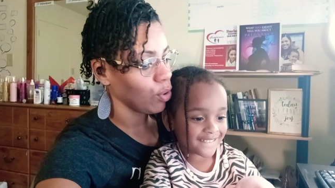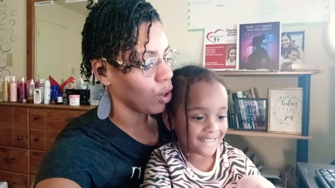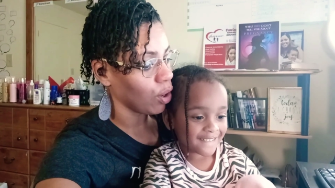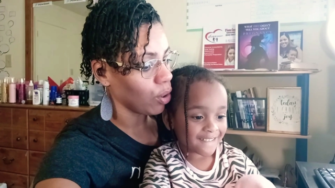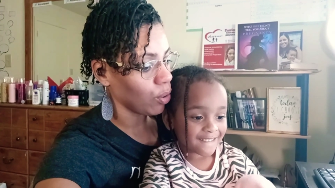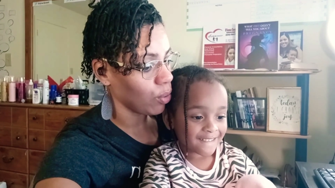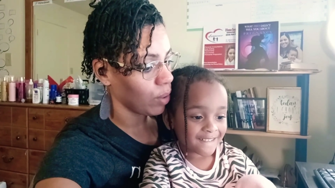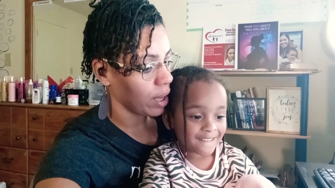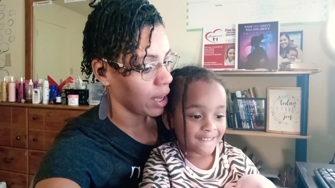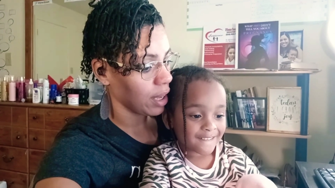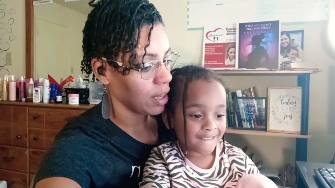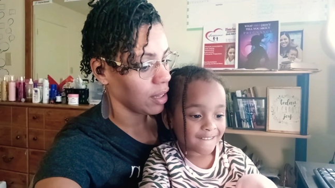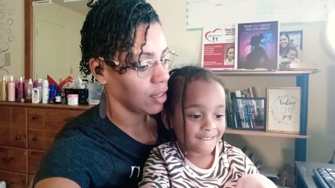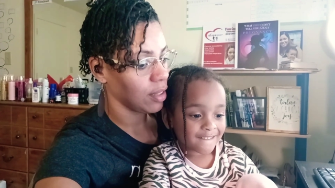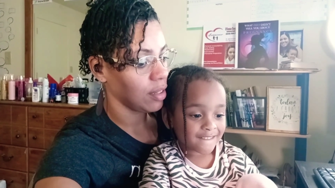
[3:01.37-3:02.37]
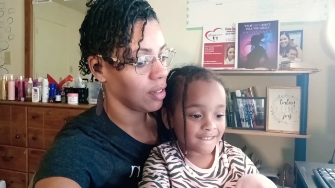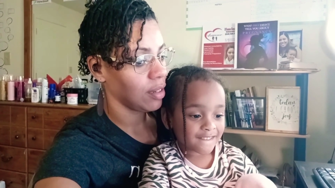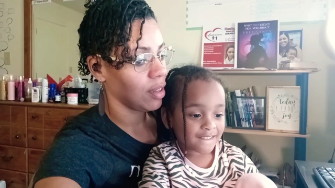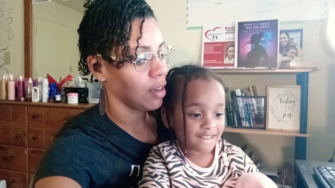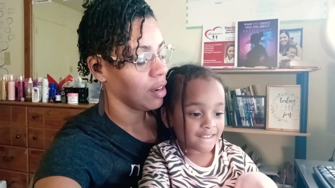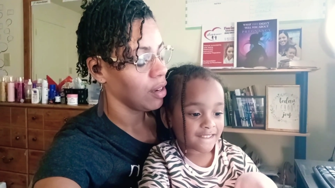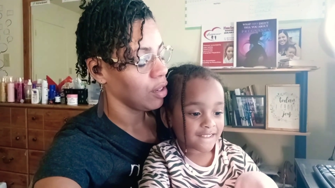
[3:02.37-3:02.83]
Speaker 1: go
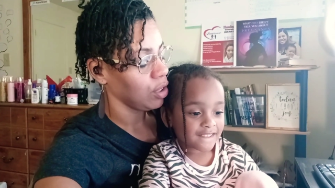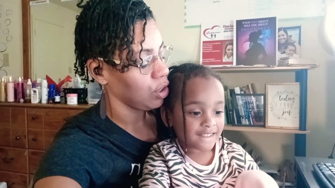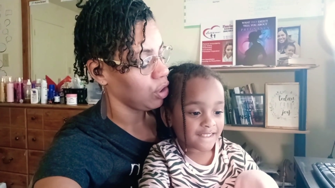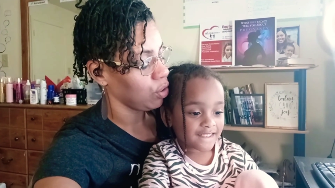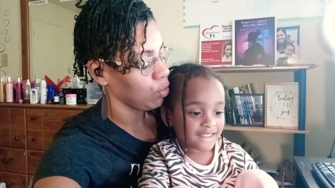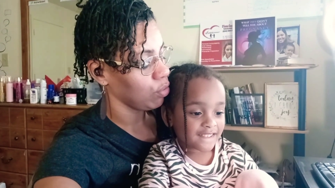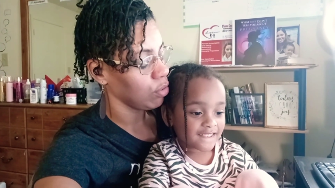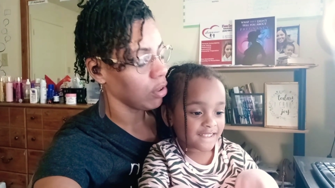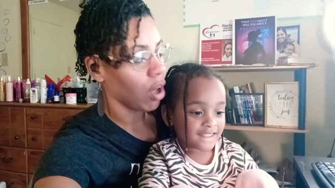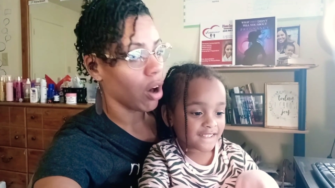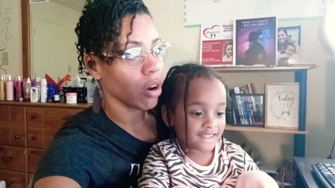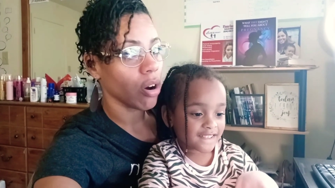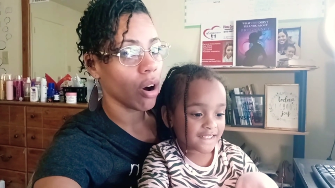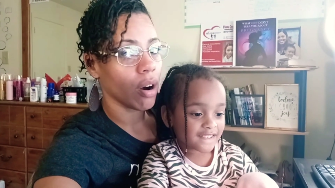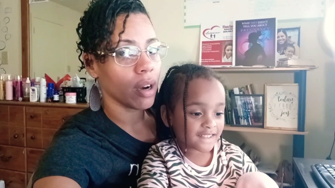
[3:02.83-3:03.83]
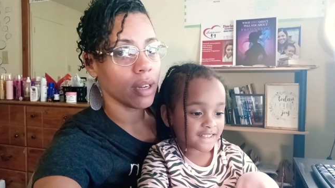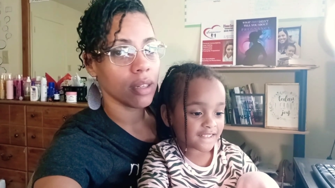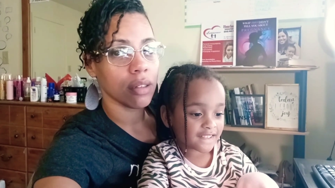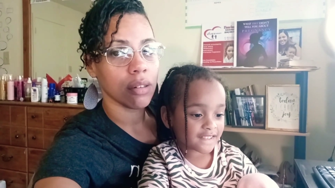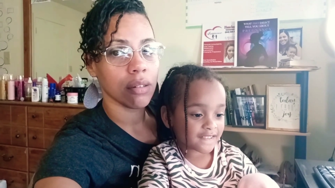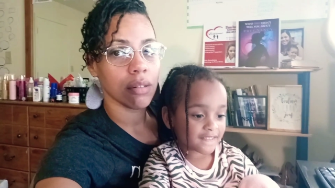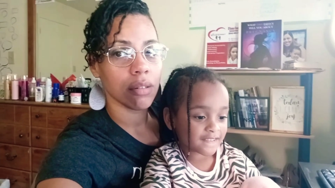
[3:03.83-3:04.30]
and you log
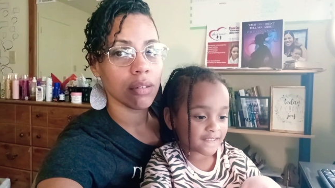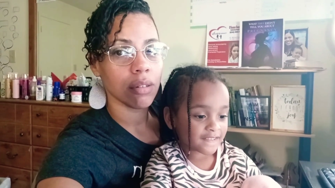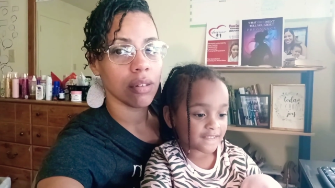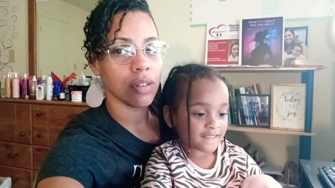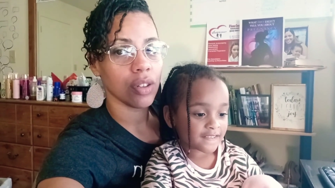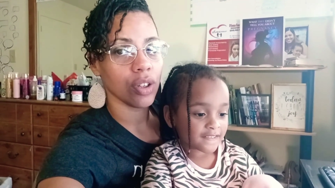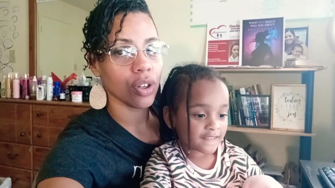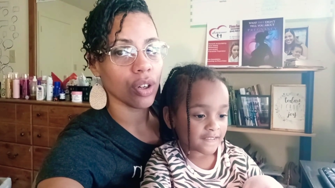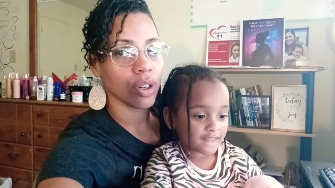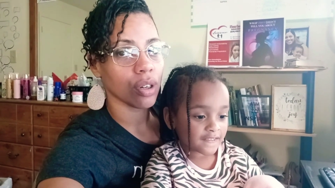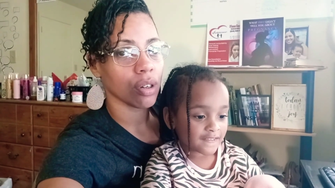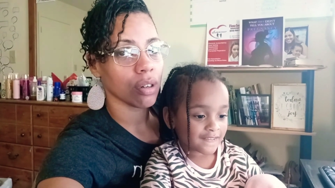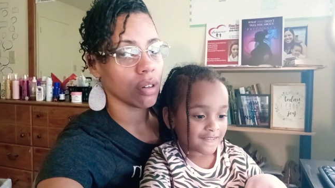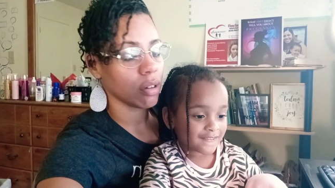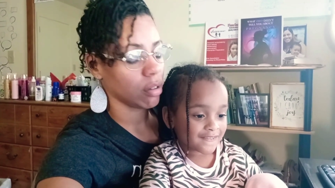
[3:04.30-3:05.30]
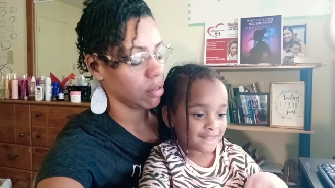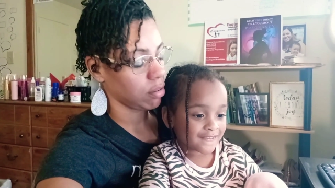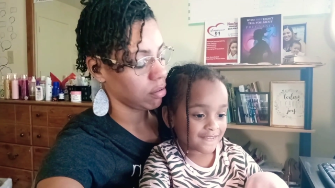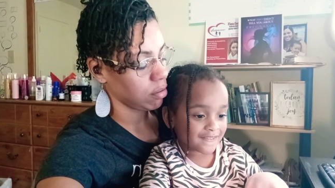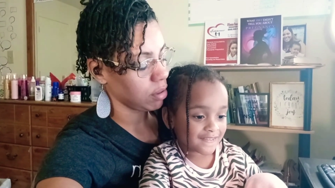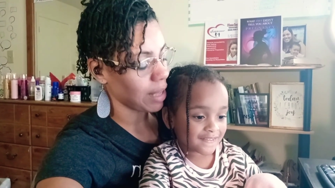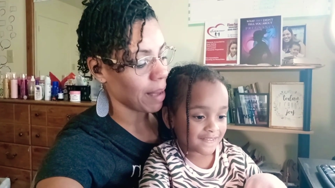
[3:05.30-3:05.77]
on to your
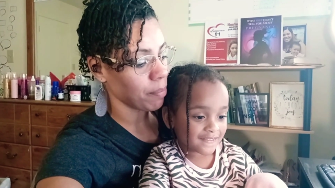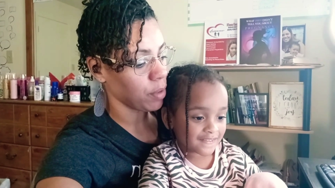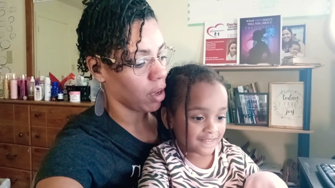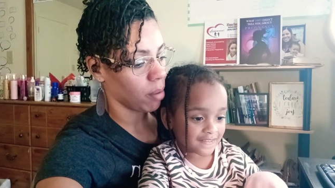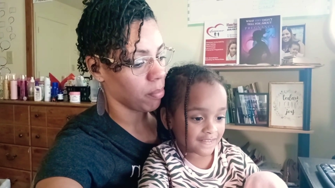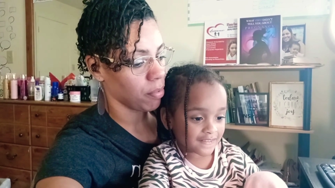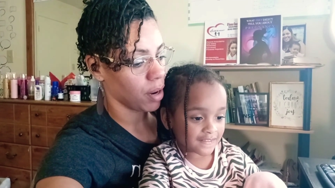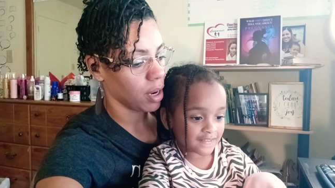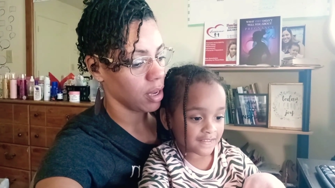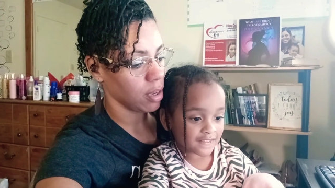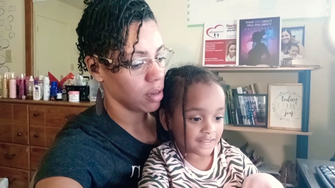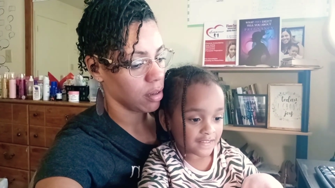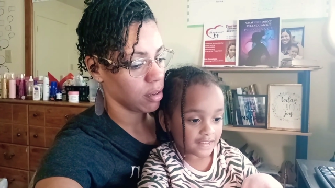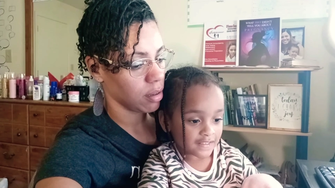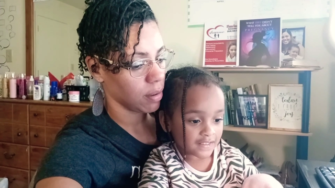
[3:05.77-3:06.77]
laptop, right?